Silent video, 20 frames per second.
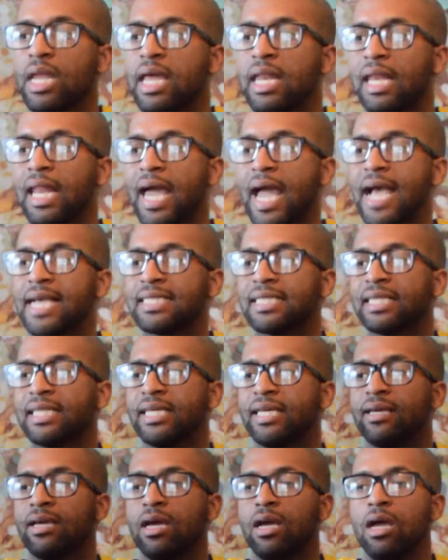
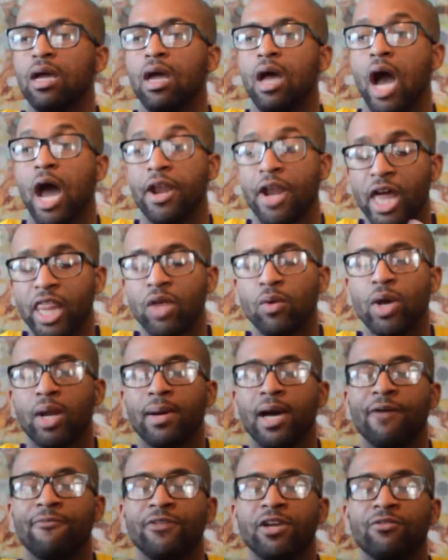Lastly, another one
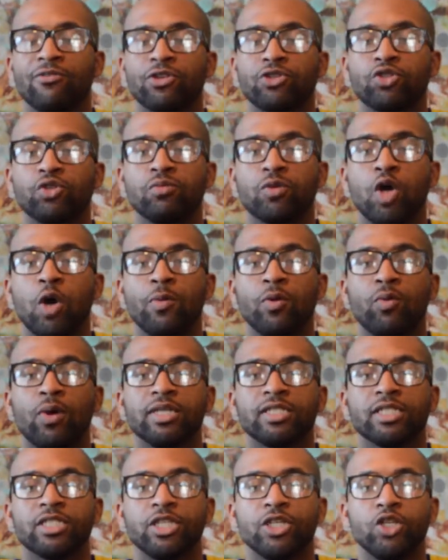of my favorite Zoom Kobe
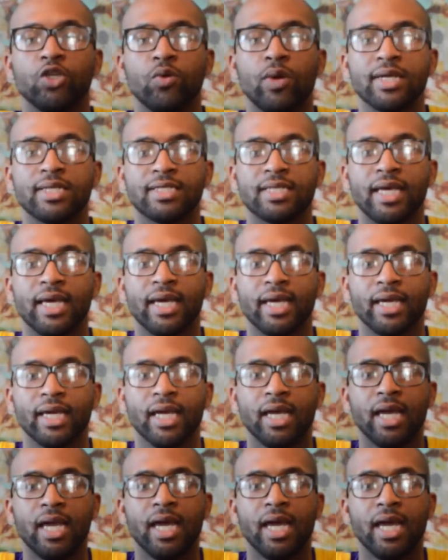ones is the USA.